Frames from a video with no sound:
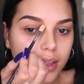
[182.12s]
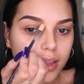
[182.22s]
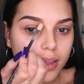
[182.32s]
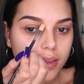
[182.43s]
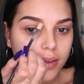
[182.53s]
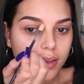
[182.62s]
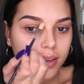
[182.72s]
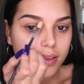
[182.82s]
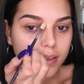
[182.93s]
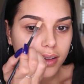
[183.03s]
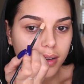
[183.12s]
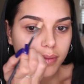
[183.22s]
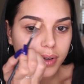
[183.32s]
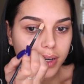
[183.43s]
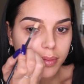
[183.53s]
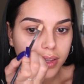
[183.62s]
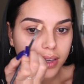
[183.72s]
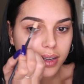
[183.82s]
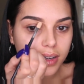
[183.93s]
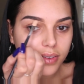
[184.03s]
Let's do this. I am
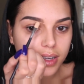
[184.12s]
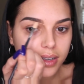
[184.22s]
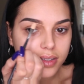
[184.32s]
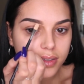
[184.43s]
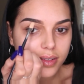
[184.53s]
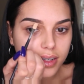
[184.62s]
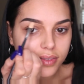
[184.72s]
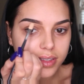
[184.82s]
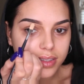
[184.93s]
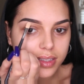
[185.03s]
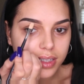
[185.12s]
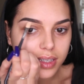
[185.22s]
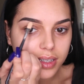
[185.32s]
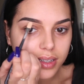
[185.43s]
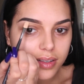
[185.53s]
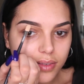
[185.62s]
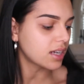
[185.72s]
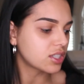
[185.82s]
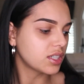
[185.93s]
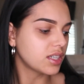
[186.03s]
rambling. I've had 2 coffees today.
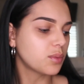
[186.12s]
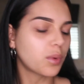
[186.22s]
Actually,